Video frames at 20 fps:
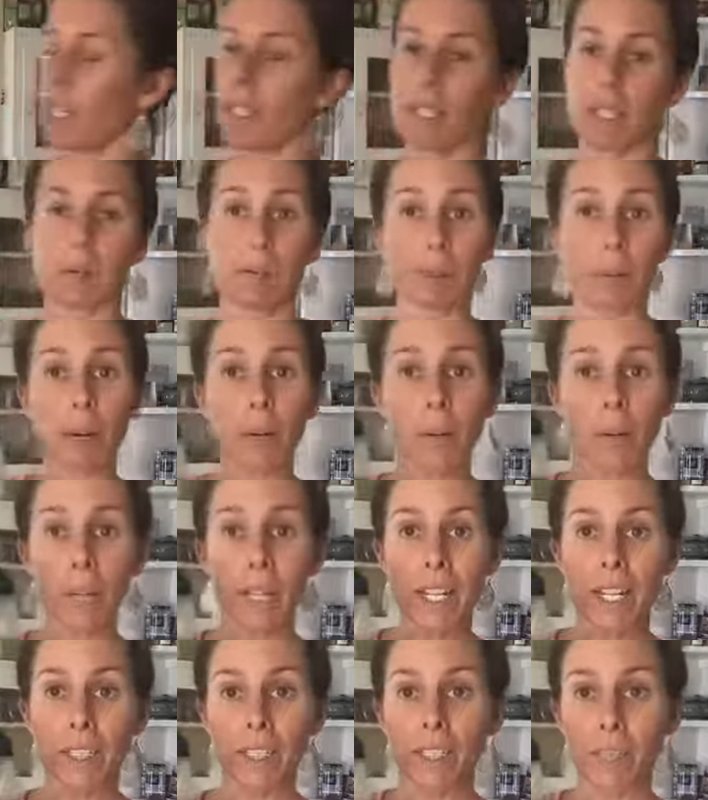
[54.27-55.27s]
some
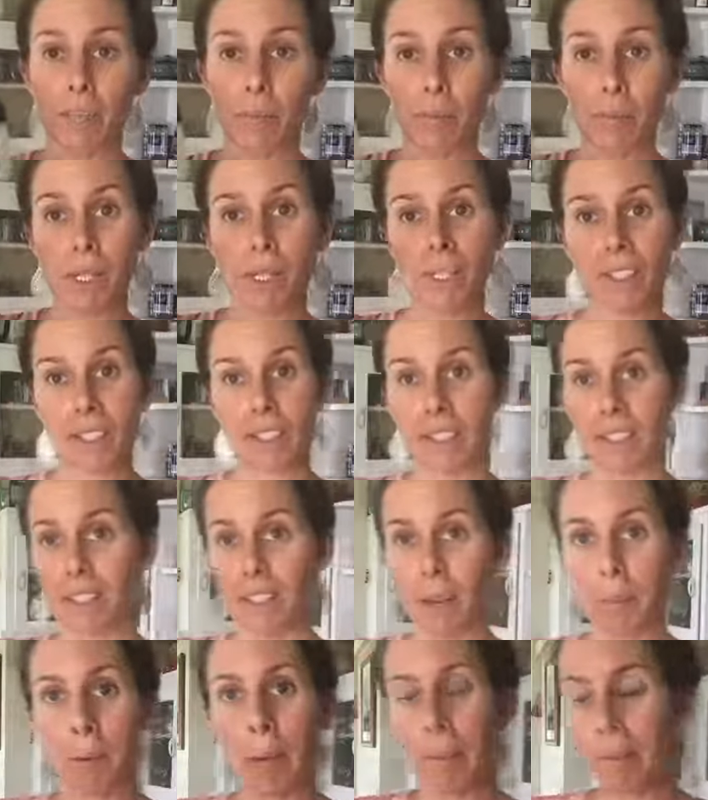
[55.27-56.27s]
buckwheat because I
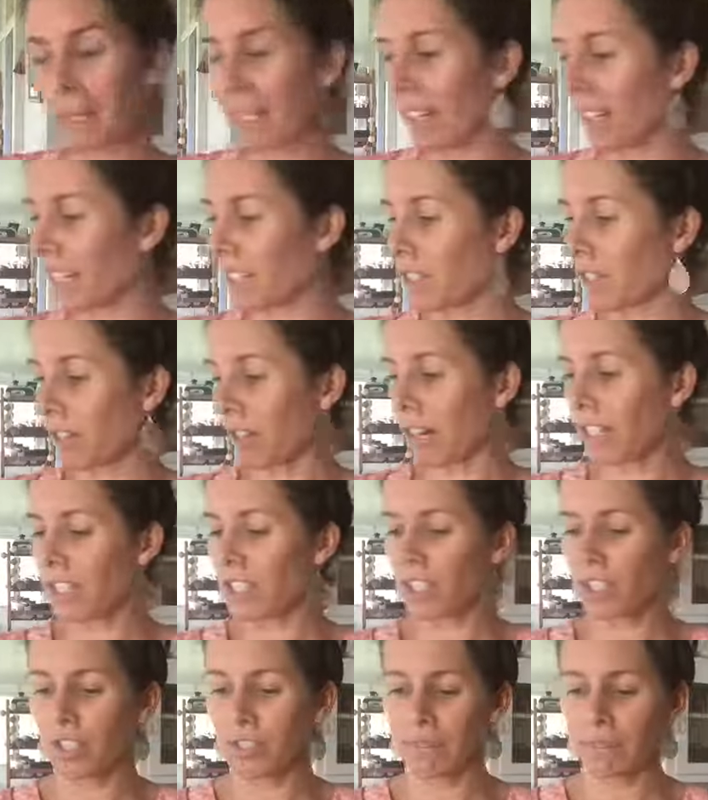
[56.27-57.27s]
think that might be a nice
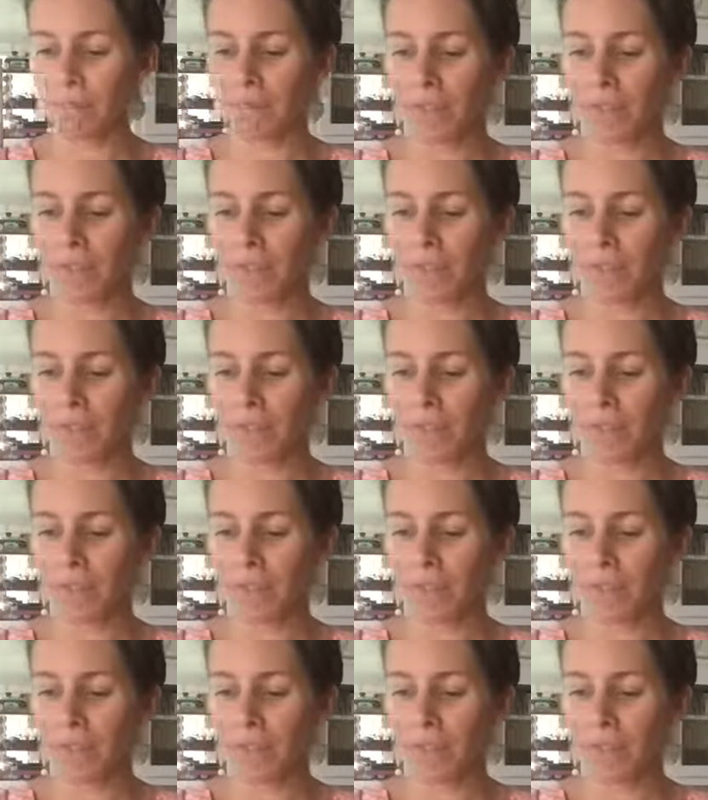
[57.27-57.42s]
crunch.